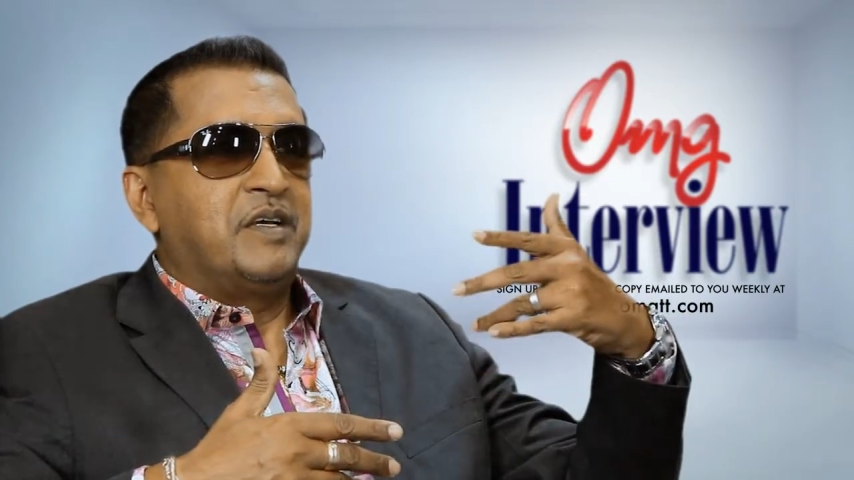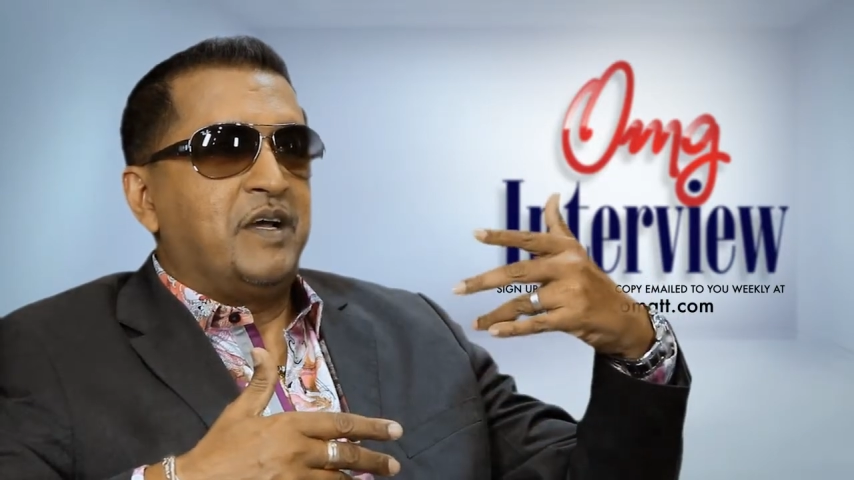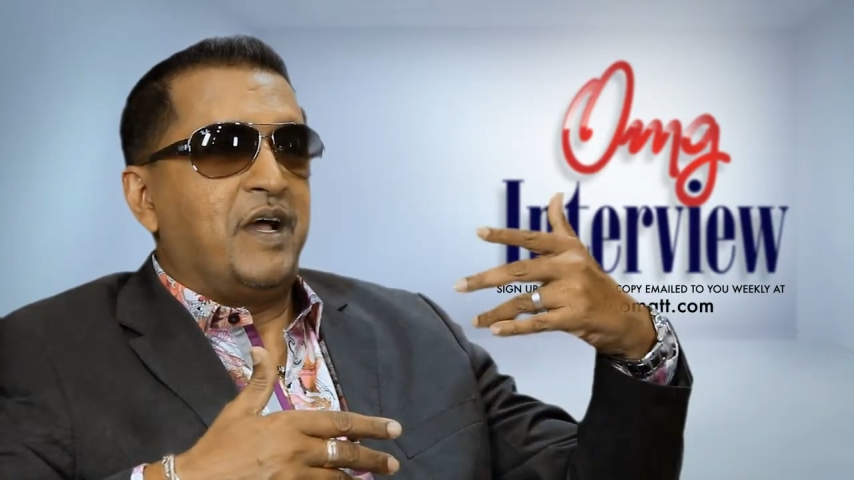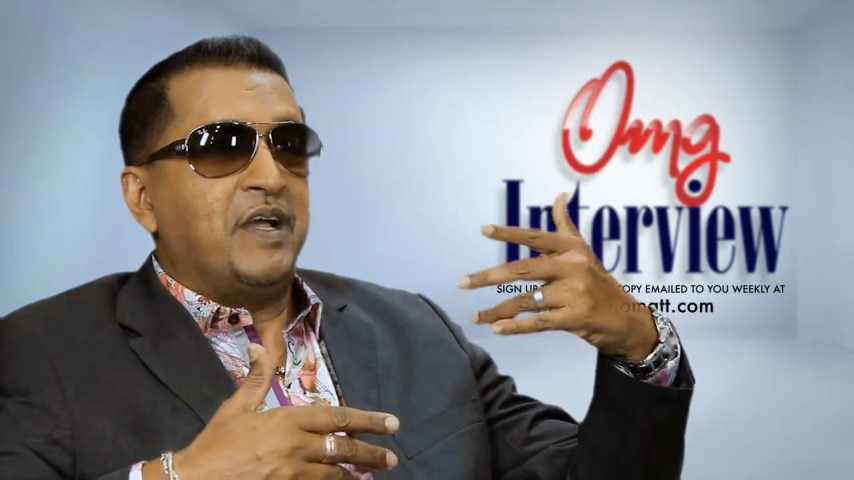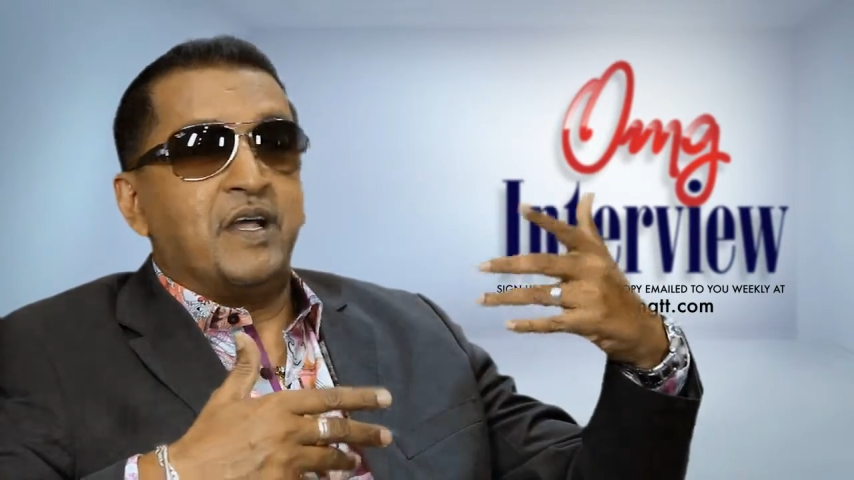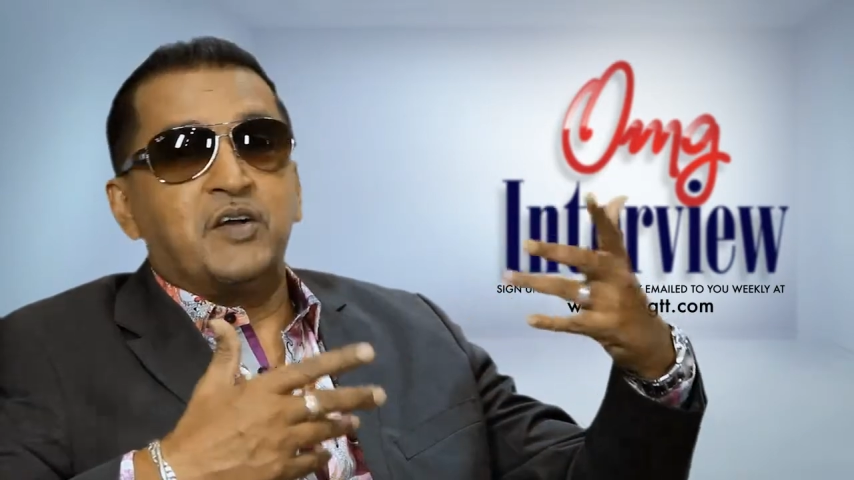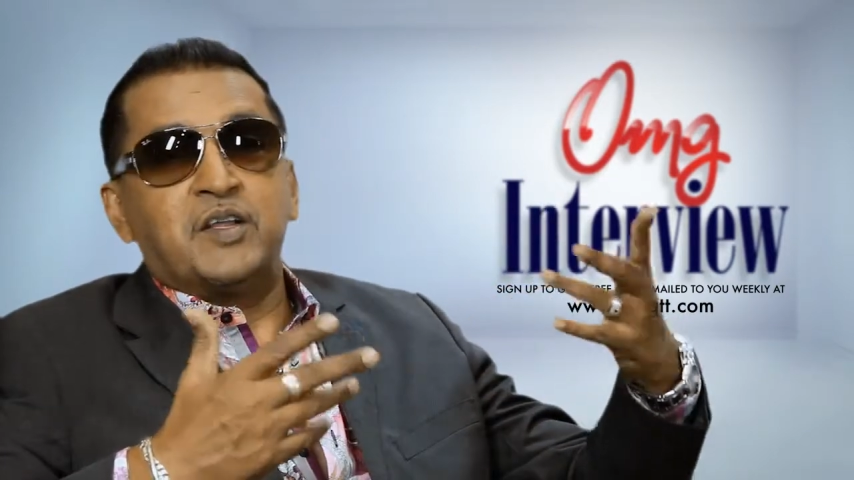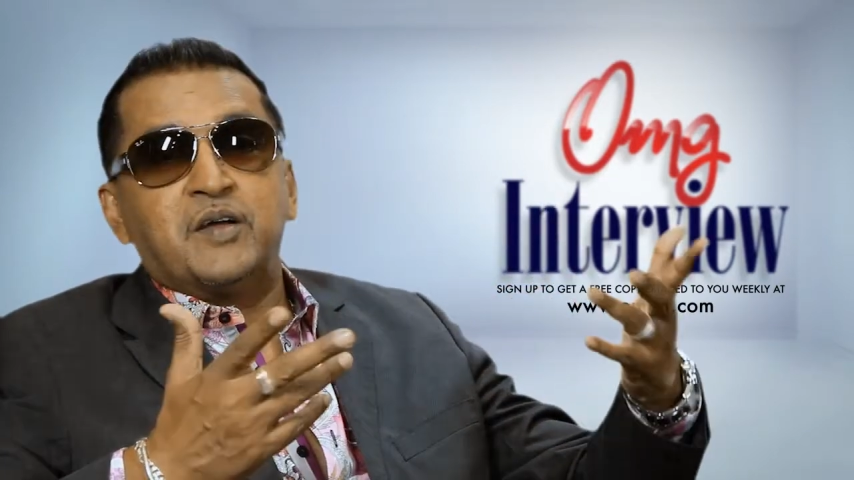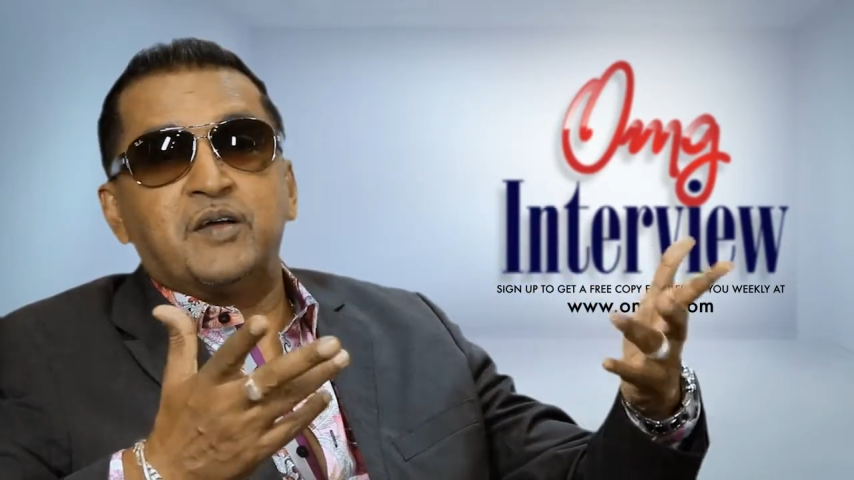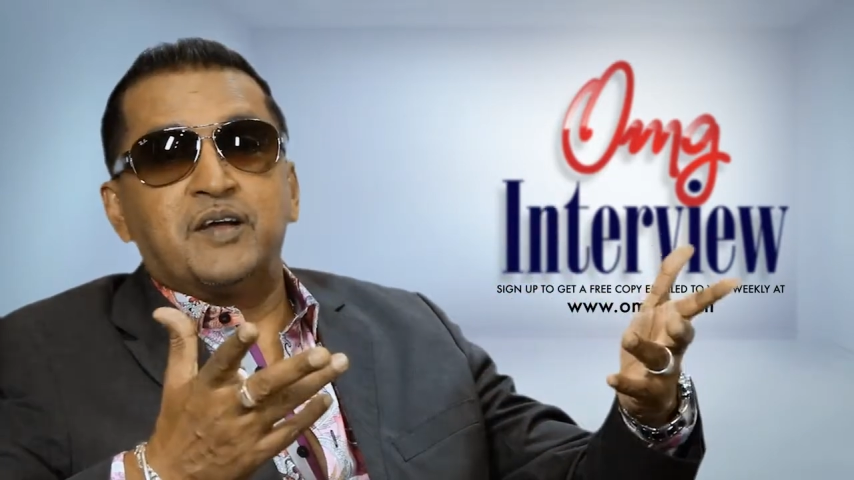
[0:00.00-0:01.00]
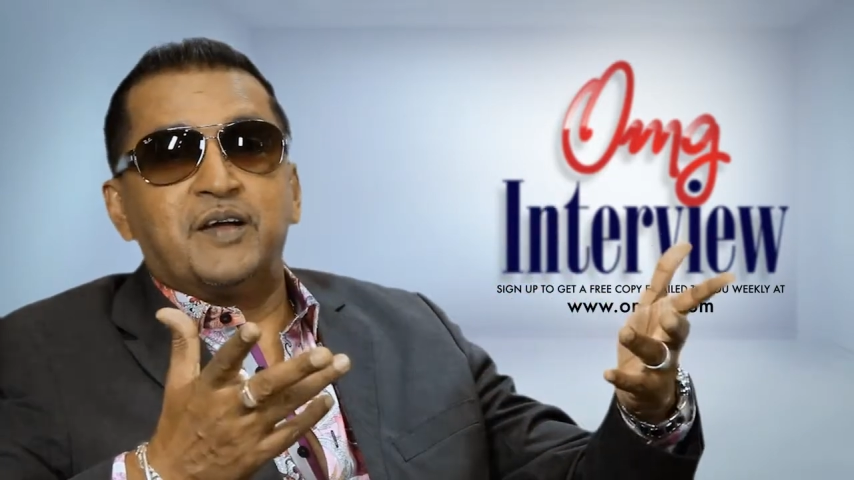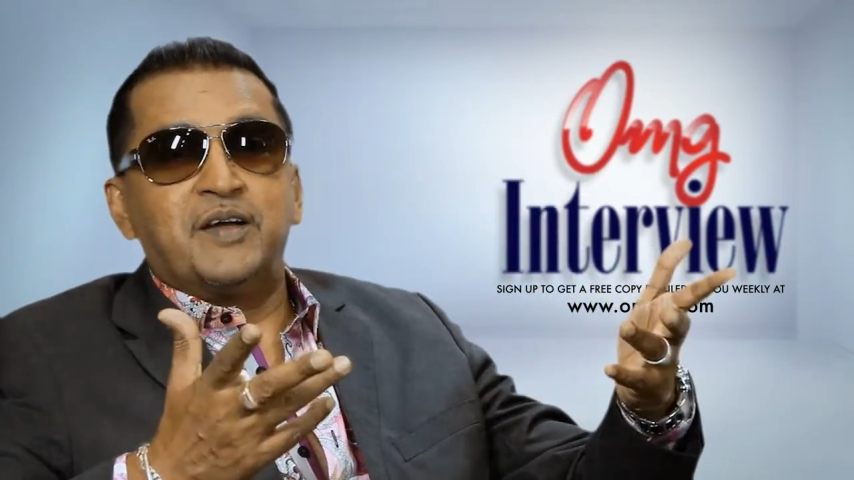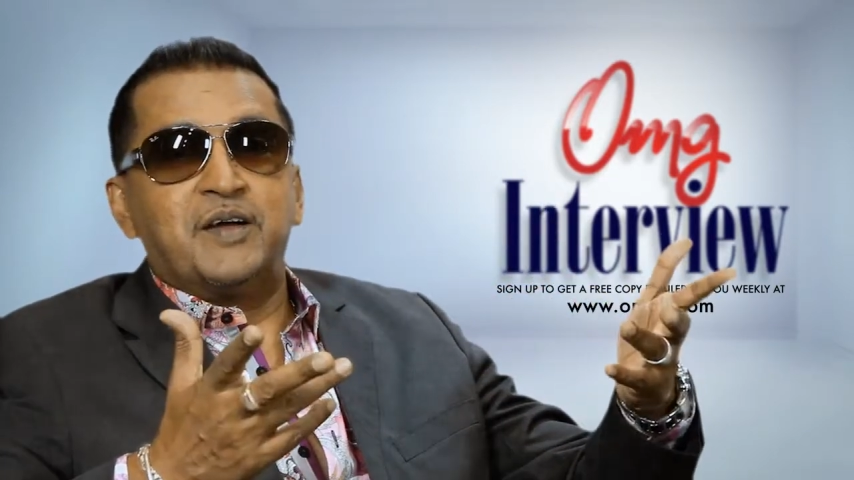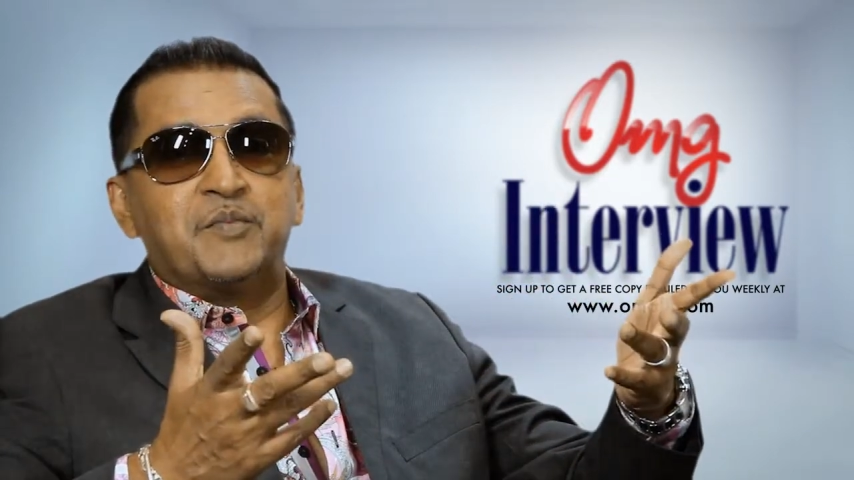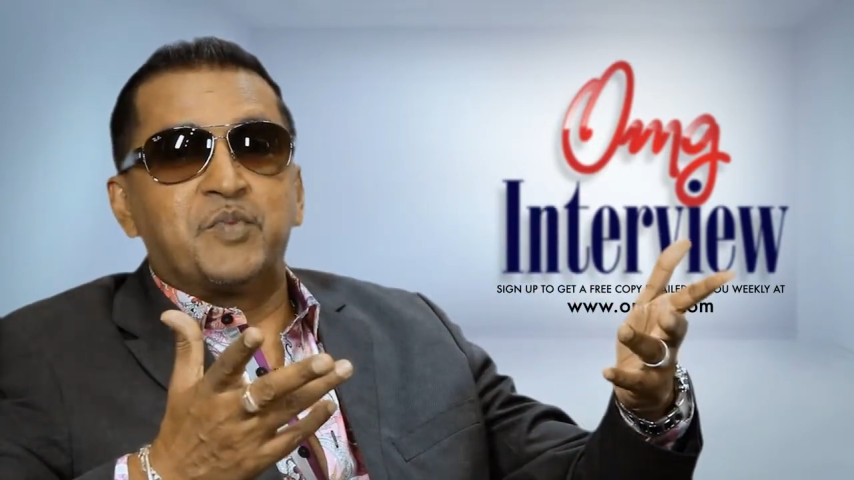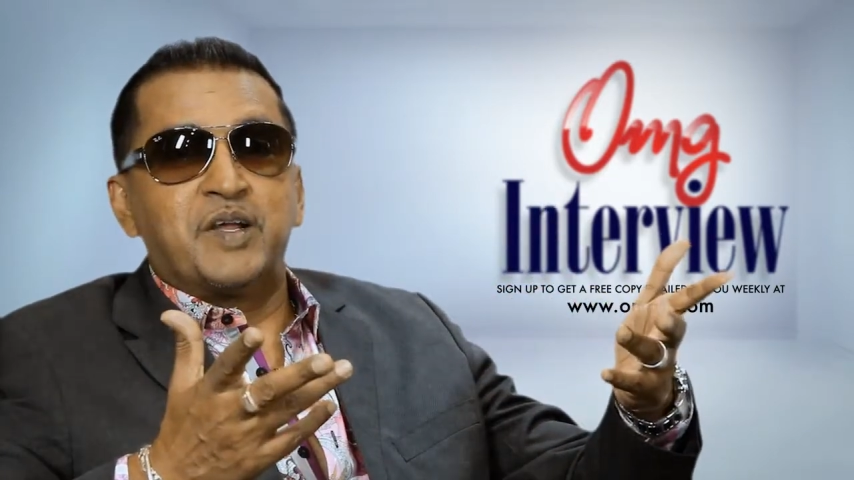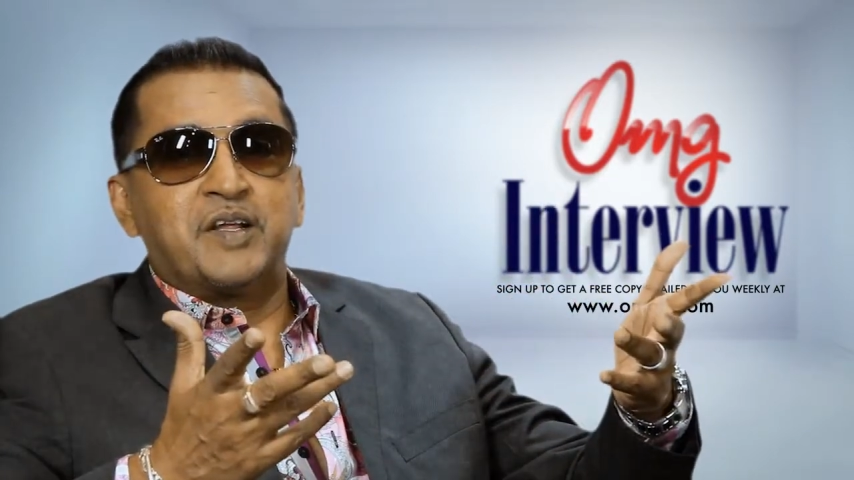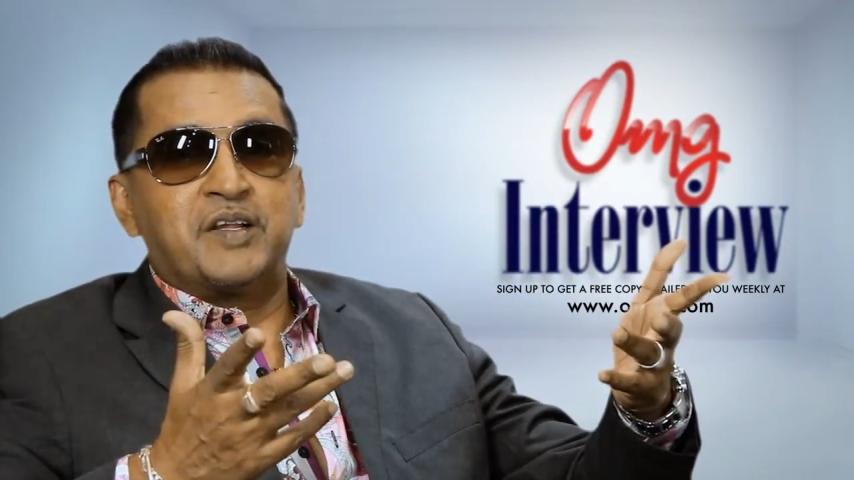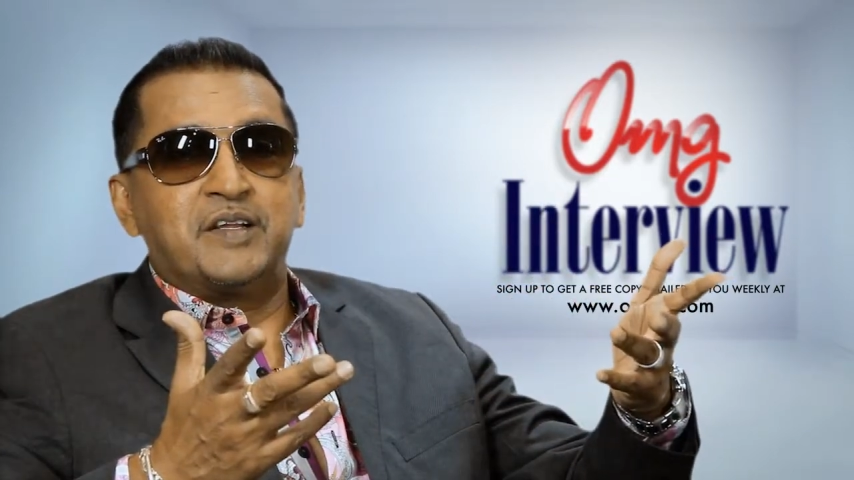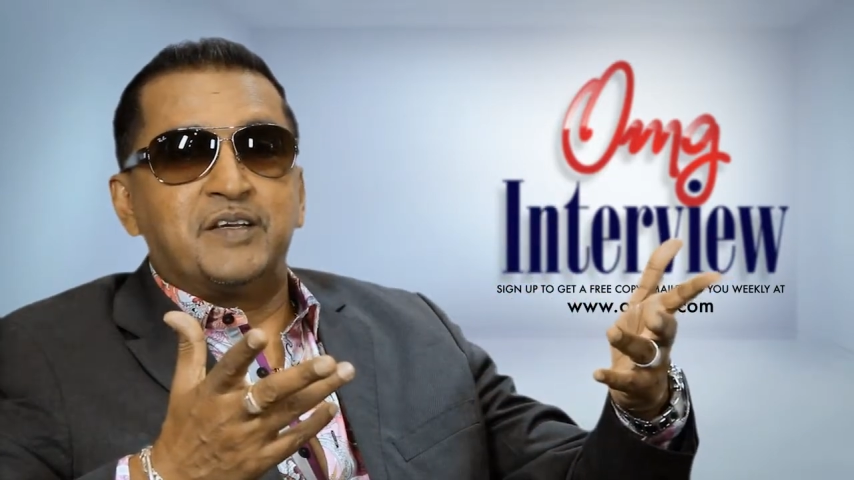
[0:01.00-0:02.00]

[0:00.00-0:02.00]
I got a break